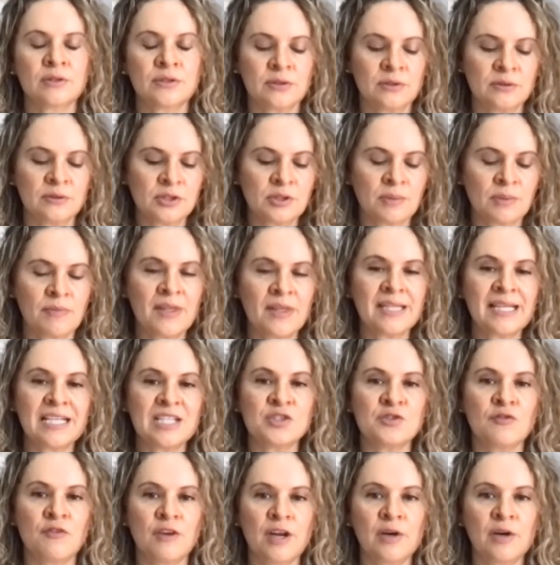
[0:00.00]
something that is
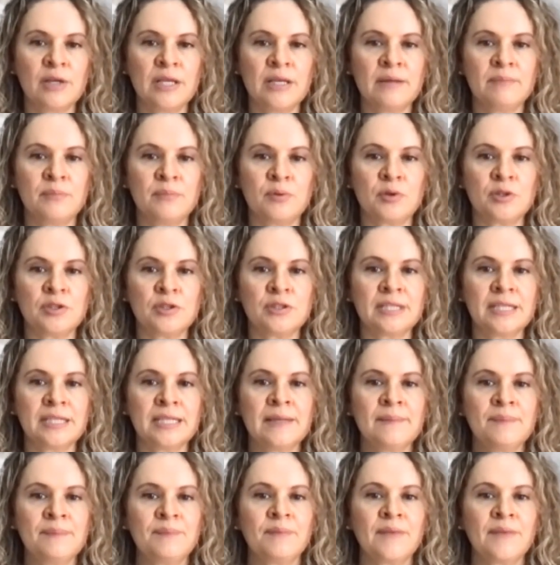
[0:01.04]
very
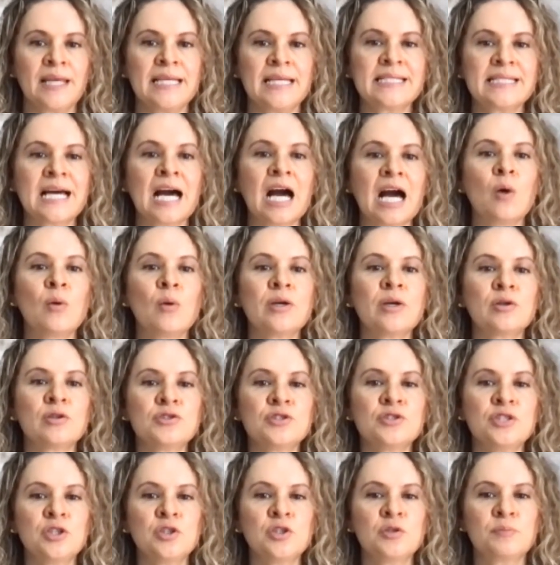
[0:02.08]
important is how we
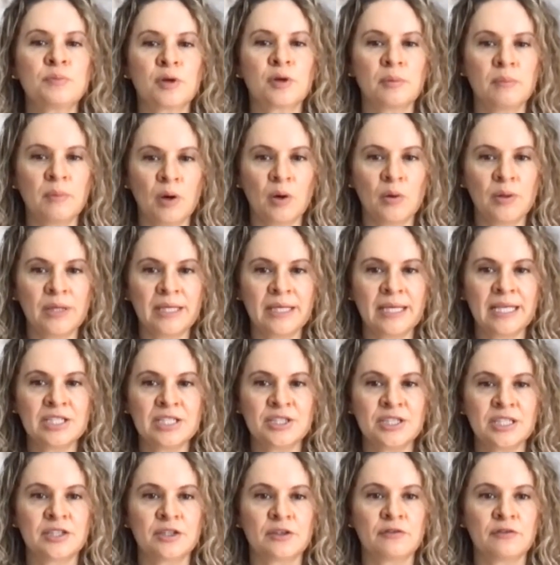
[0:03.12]
continue promoting a
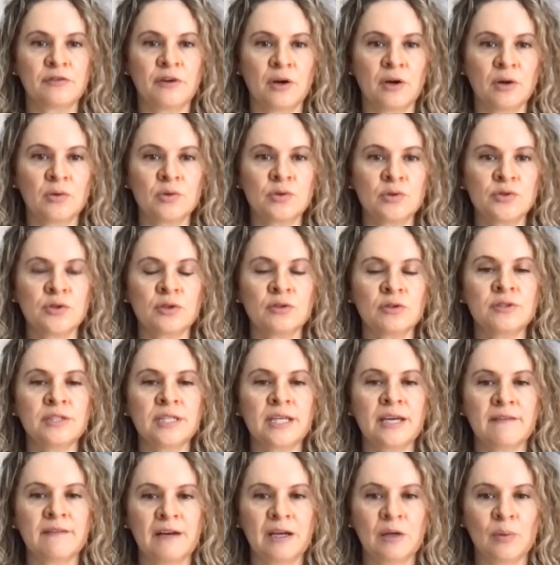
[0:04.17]
gender focus on the
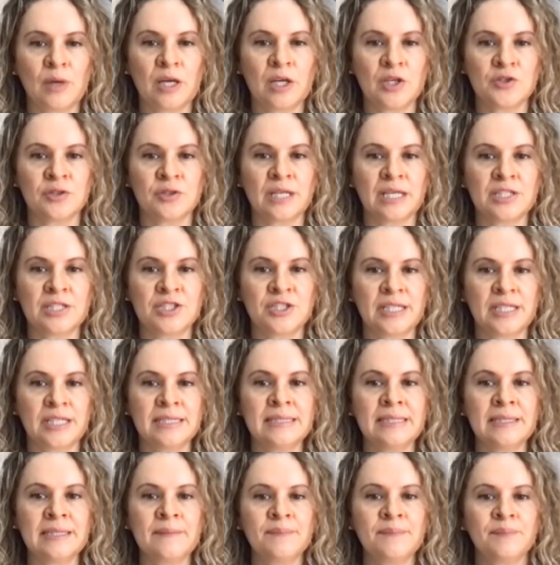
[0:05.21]
evaluation
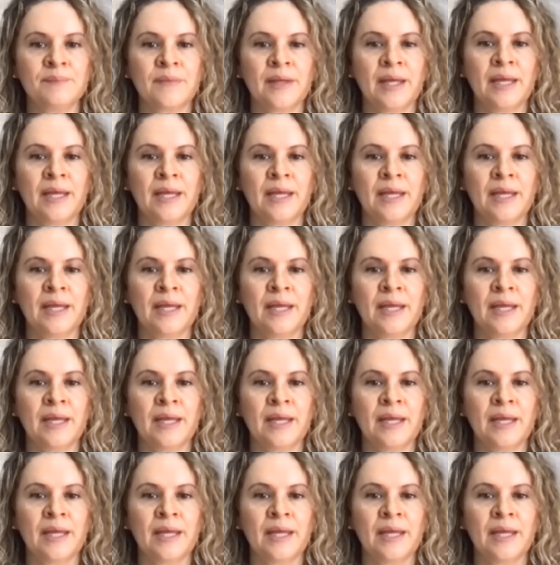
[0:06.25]
agenda.